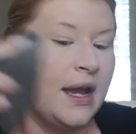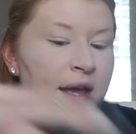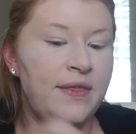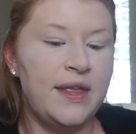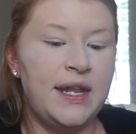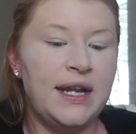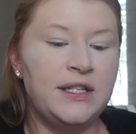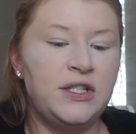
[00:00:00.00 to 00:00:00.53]

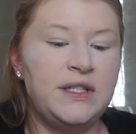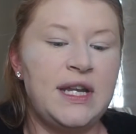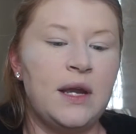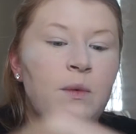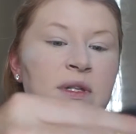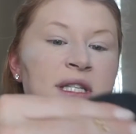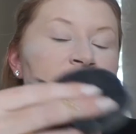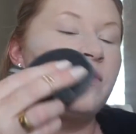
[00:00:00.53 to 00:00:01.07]
And then I just
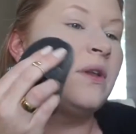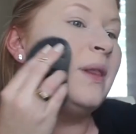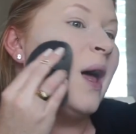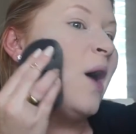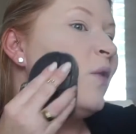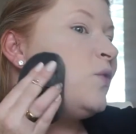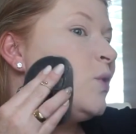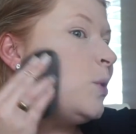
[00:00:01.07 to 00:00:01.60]
take what's ever
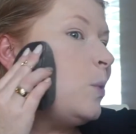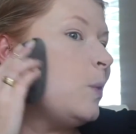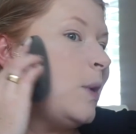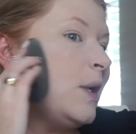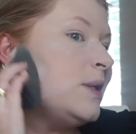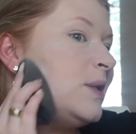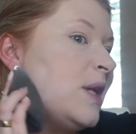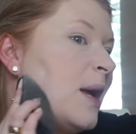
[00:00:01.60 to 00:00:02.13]
left,
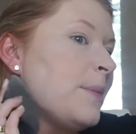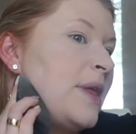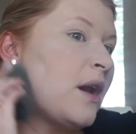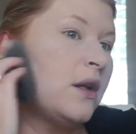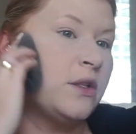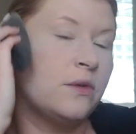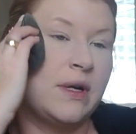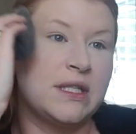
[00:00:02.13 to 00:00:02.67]
I stamp
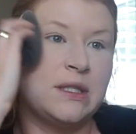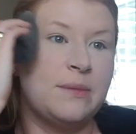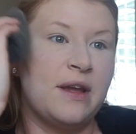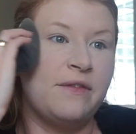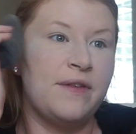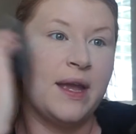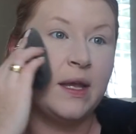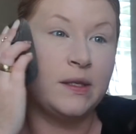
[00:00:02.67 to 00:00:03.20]
that onto the rest of
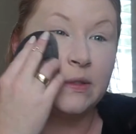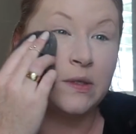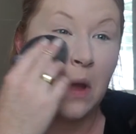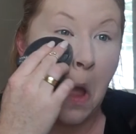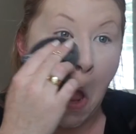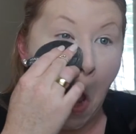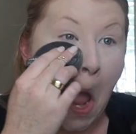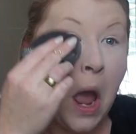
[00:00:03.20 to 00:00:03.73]
my face.
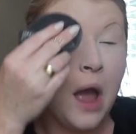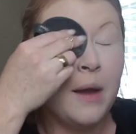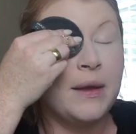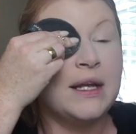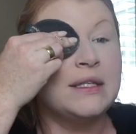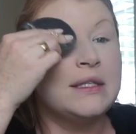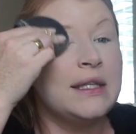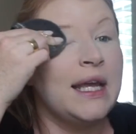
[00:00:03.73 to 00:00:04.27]

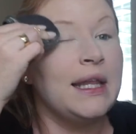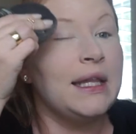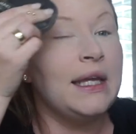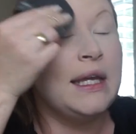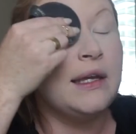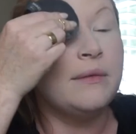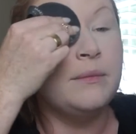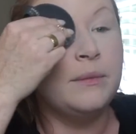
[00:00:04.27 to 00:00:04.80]
Because
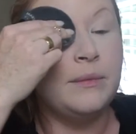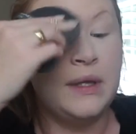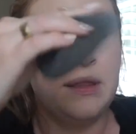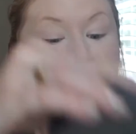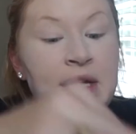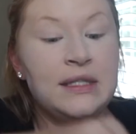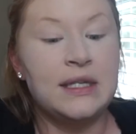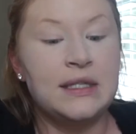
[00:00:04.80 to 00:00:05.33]
lately,
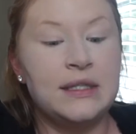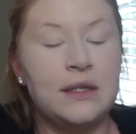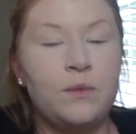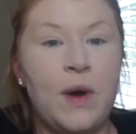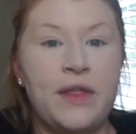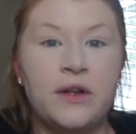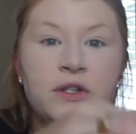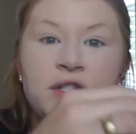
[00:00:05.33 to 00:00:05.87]
I think it's because the
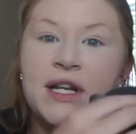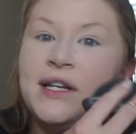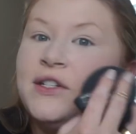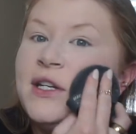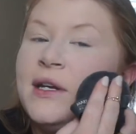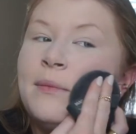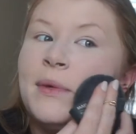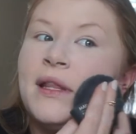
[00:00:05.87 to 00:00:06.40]
weather's
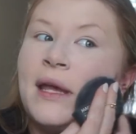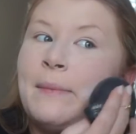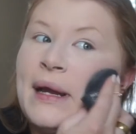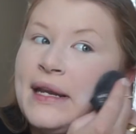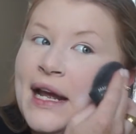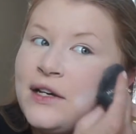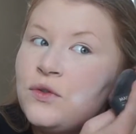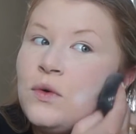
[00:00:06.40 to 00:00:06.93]
changing, but like
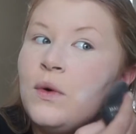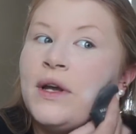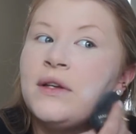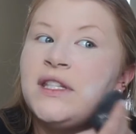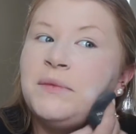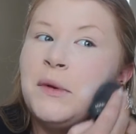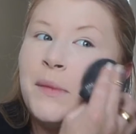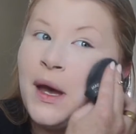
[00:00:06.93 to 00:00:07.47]
my natural
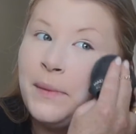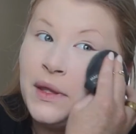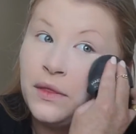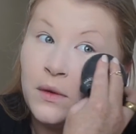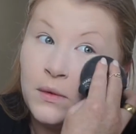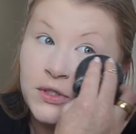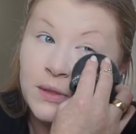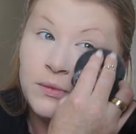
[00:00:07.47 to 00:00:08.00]
oils have been popping
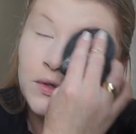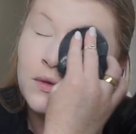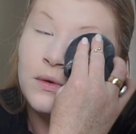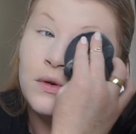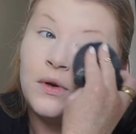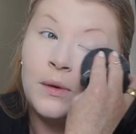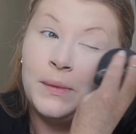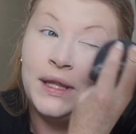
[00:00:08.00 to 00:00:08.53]
through, which I
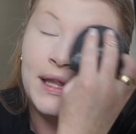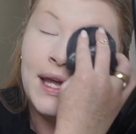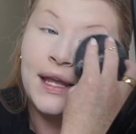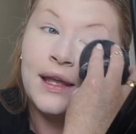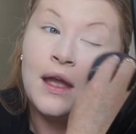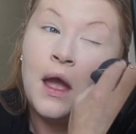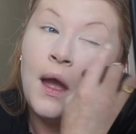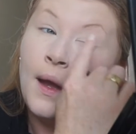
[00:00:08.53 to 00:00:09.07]
normally
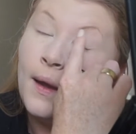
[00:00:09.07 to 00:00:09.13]
like